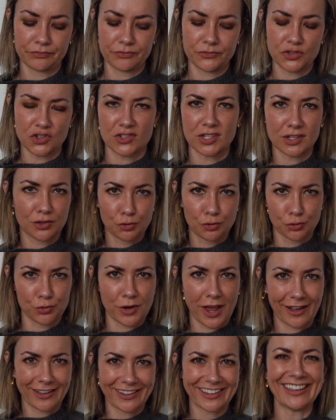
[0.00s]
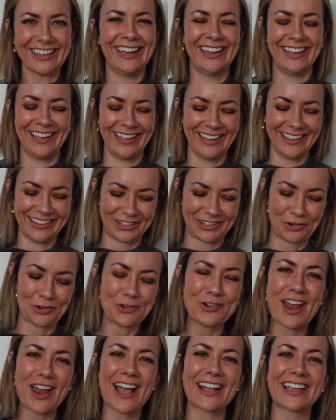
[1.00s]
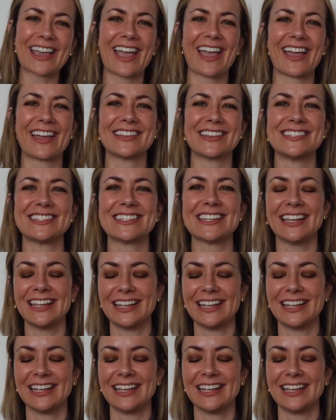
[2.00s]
just like crew neck, crew neck and